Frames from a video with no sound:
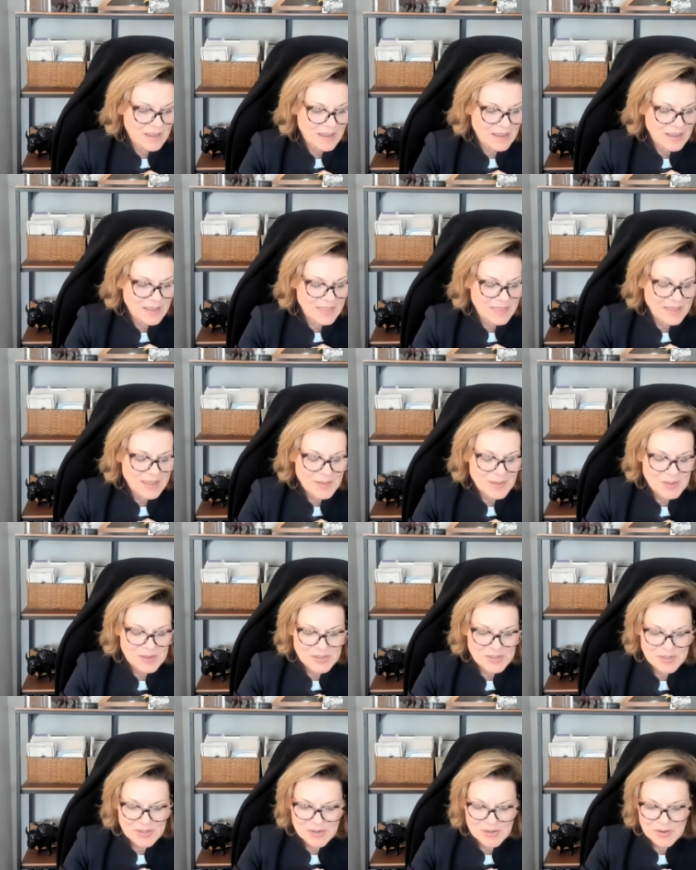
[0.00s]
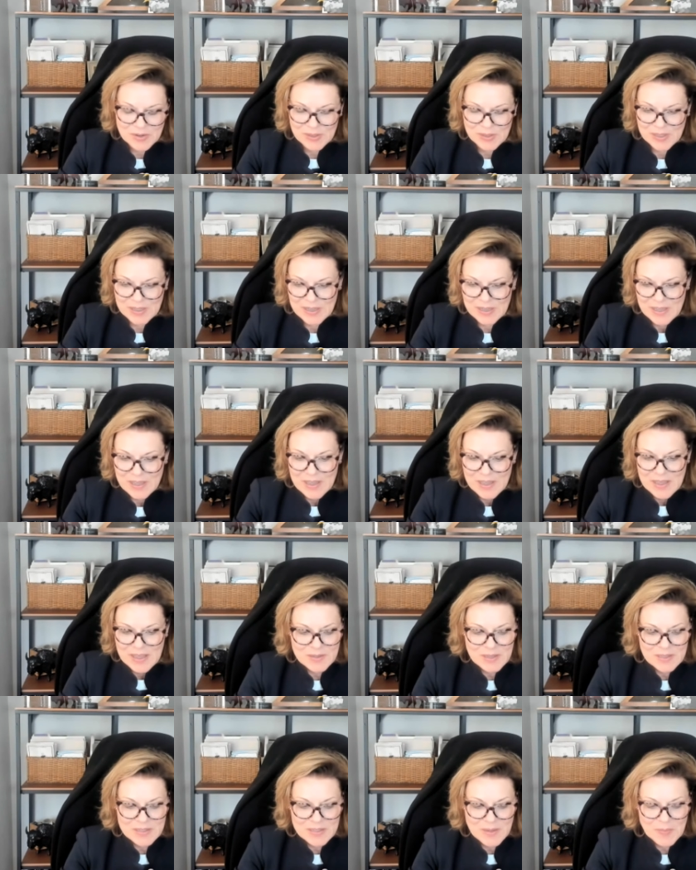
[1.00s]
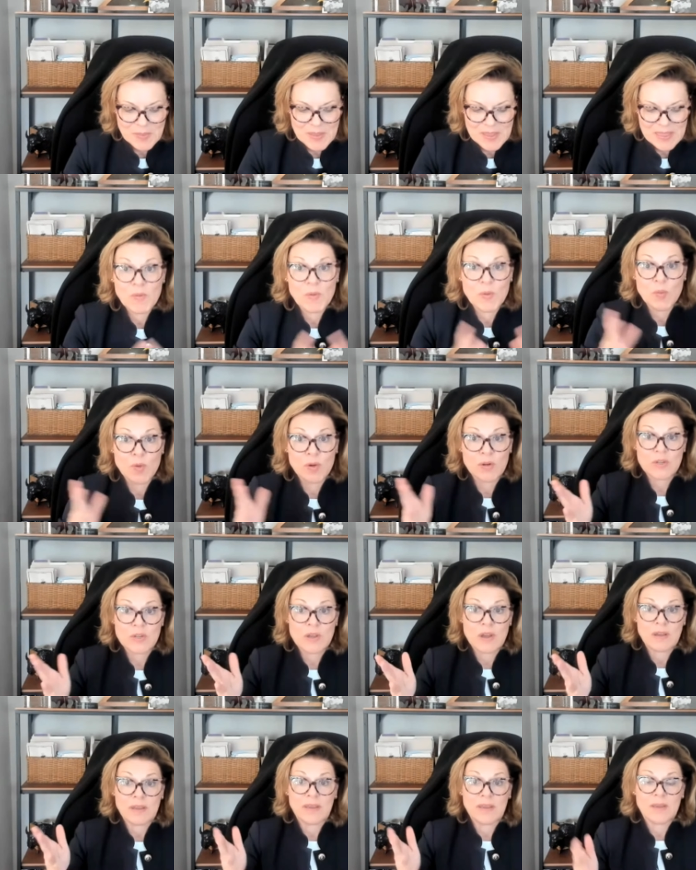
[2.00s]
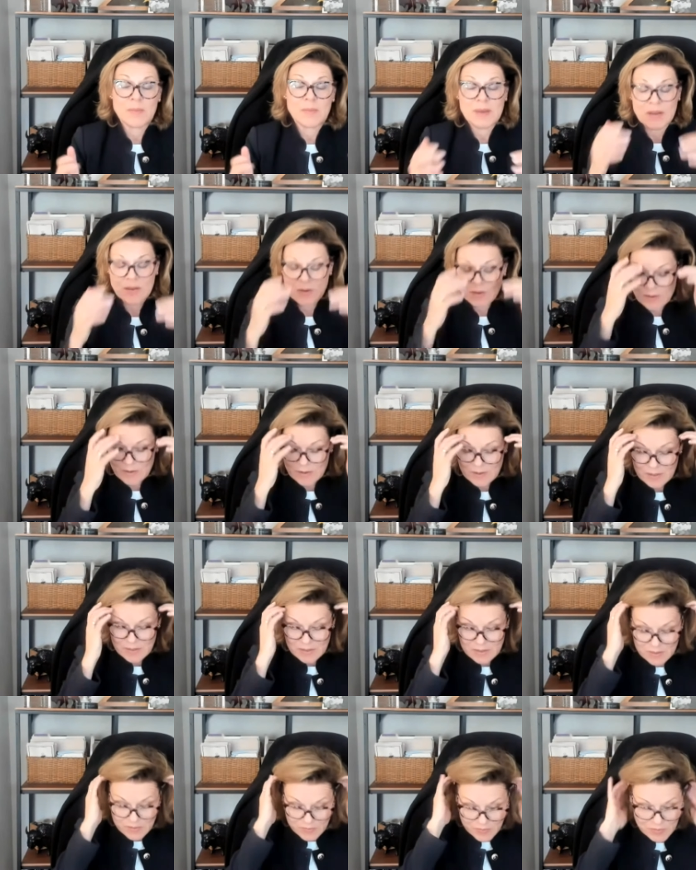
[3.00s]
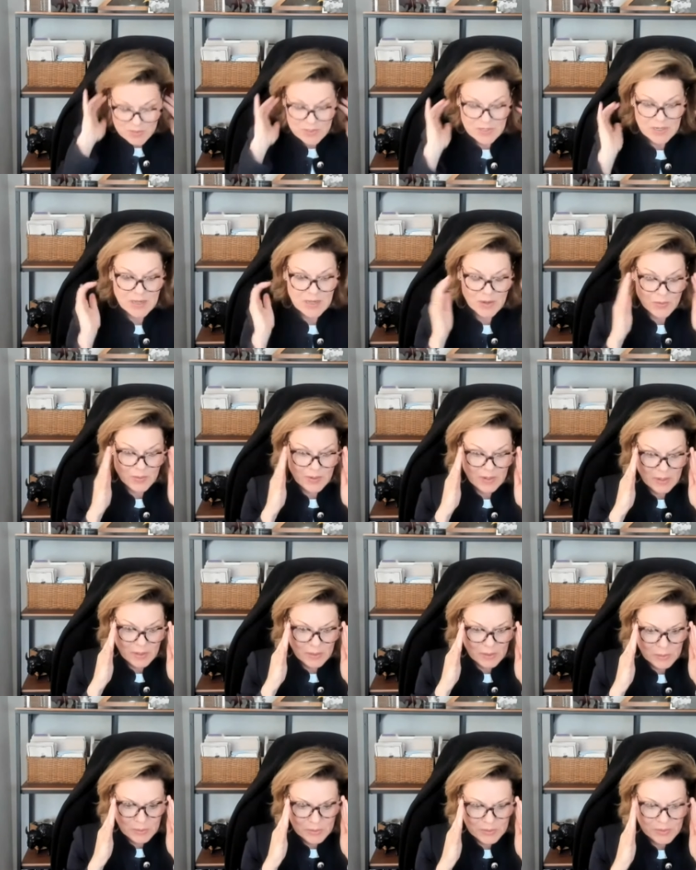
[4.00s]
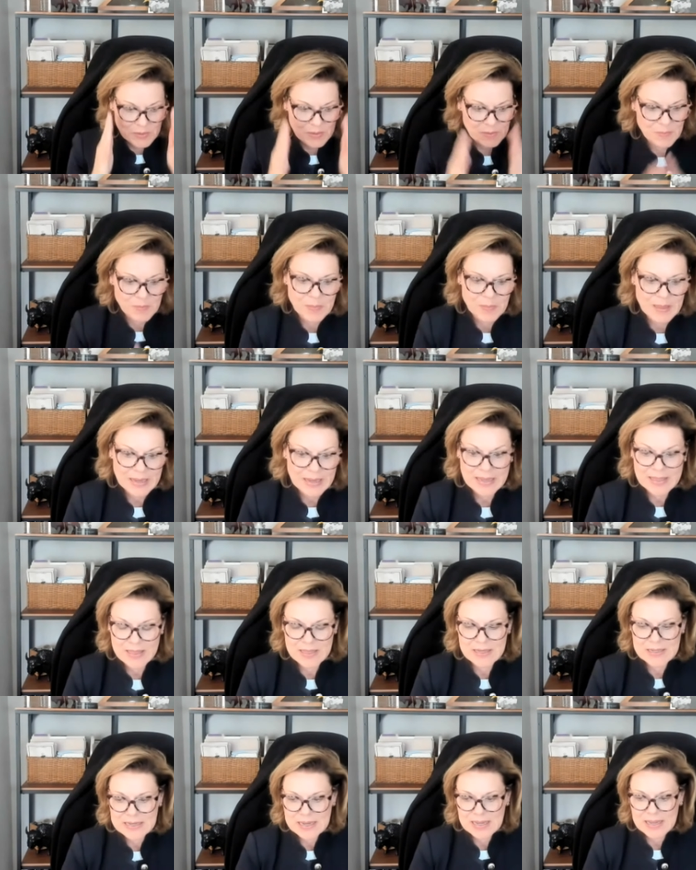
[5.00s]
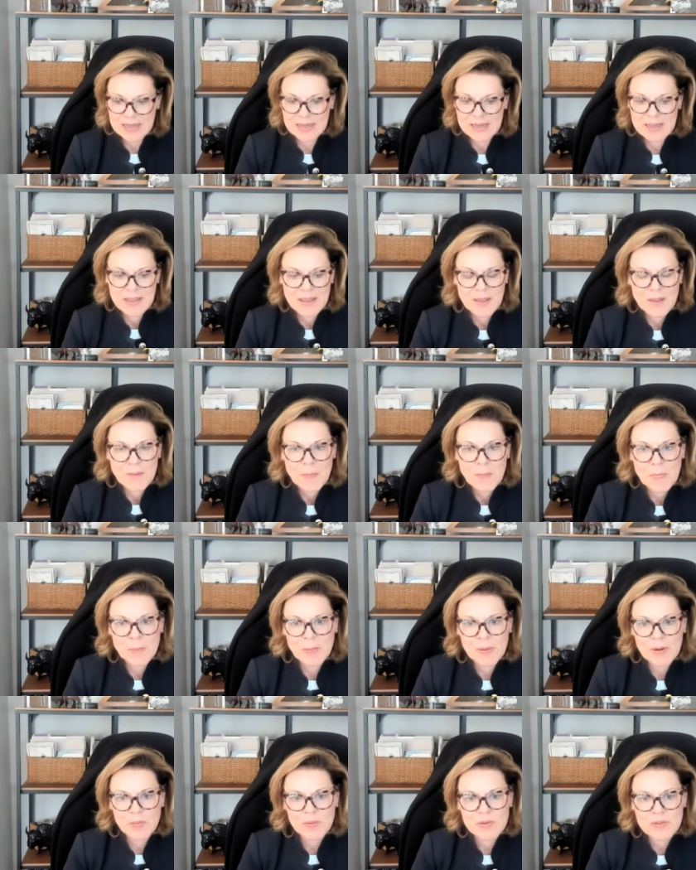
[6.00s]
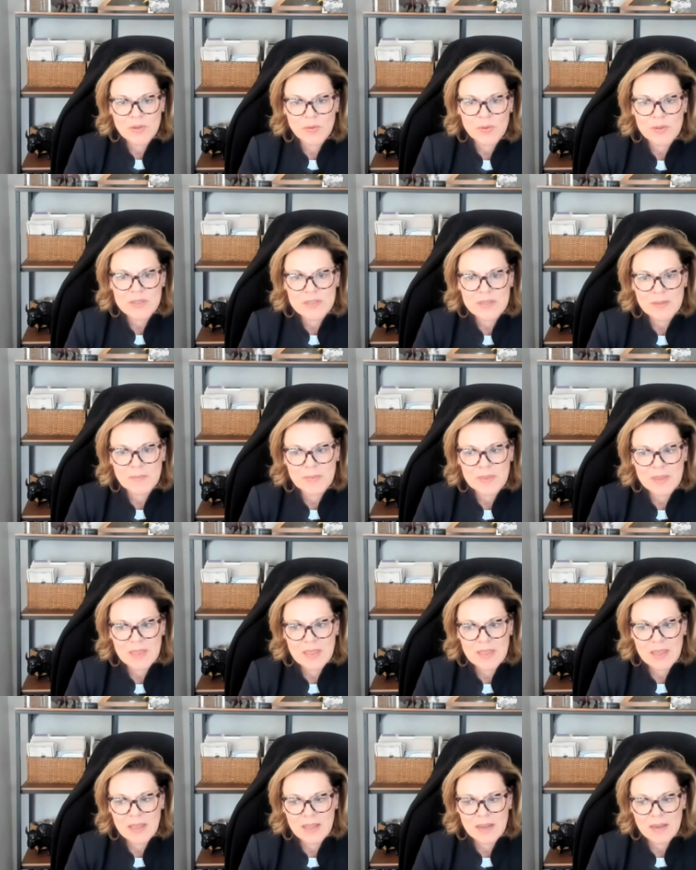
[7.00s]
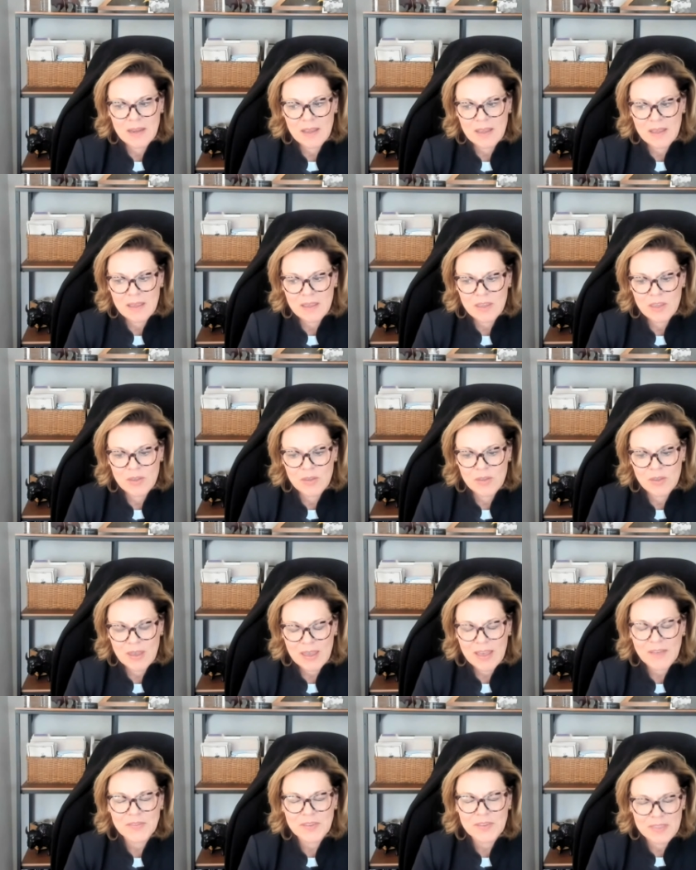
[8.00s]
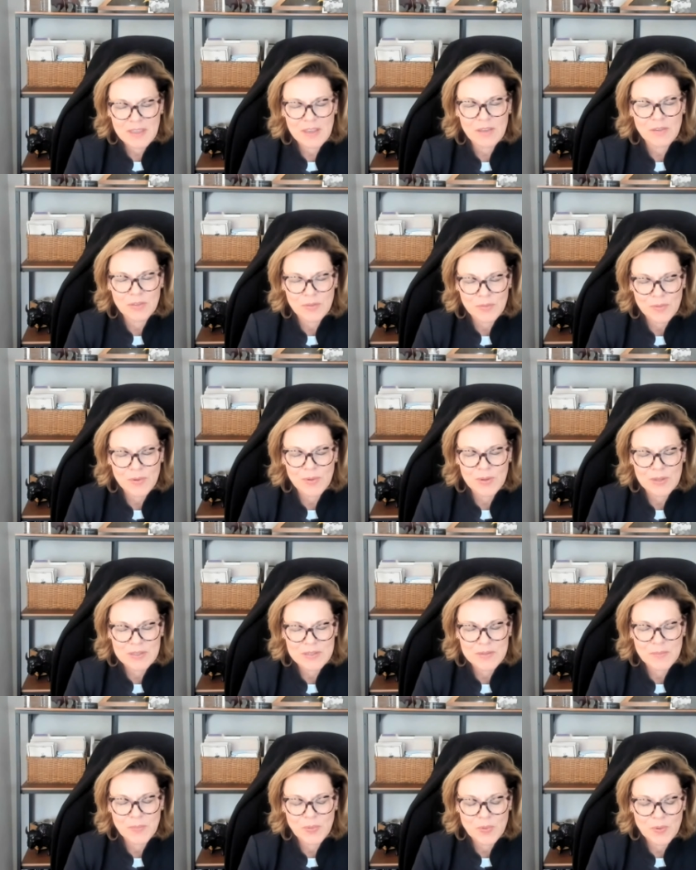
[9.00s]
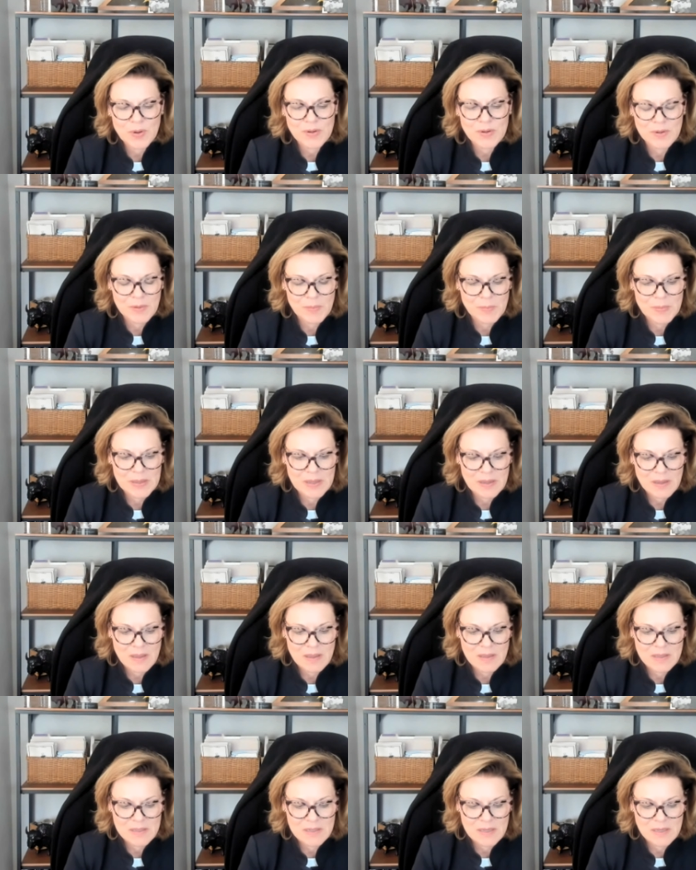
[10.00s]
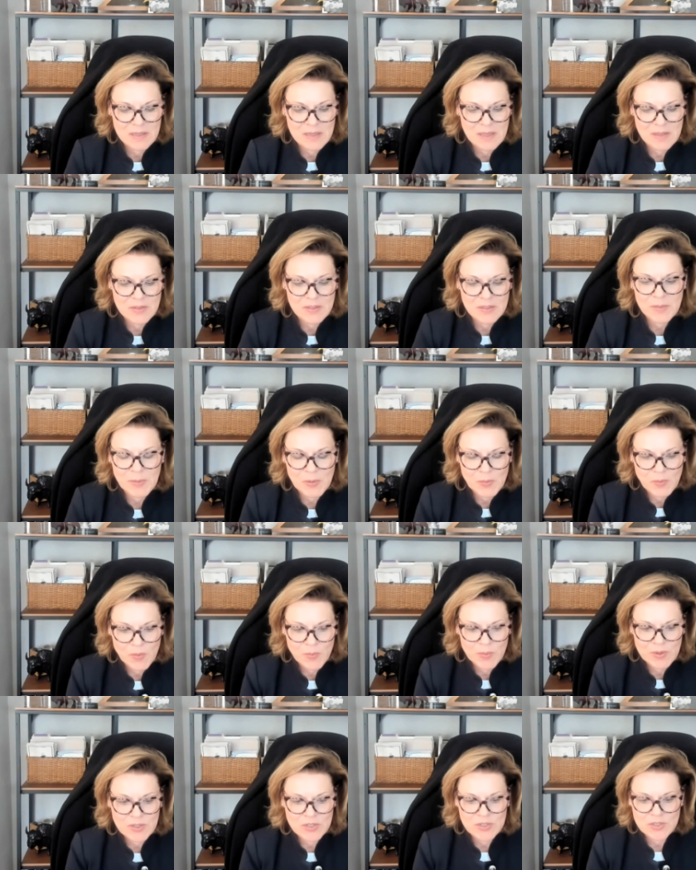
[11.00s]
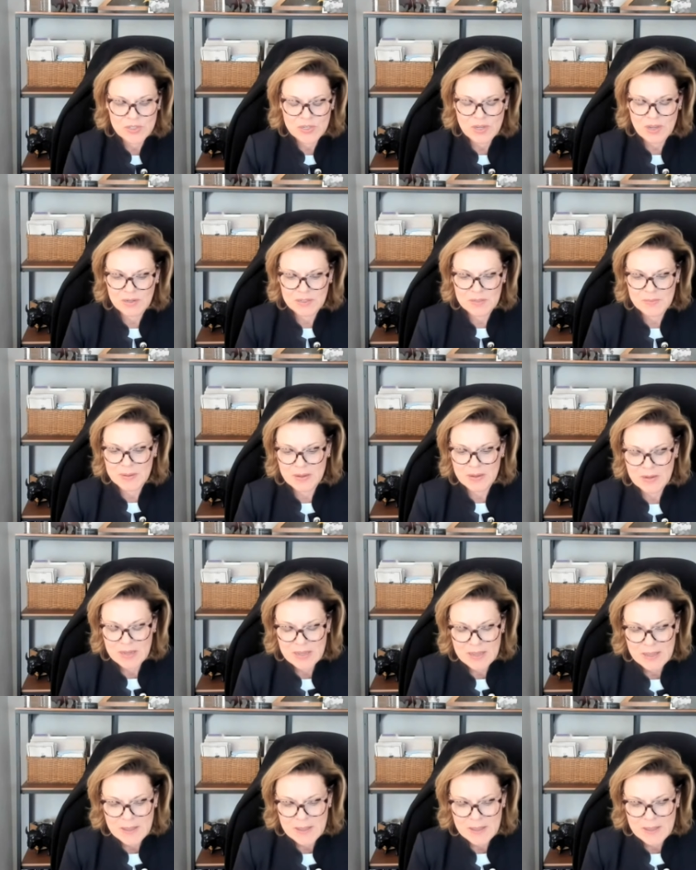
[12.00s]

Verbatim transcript: I think I mentioned it early. It's something we weren't talking about diversity, equity, and inclusion back in the day, but it was always something that you have to think through. It's important because it's a little bit what we just talked about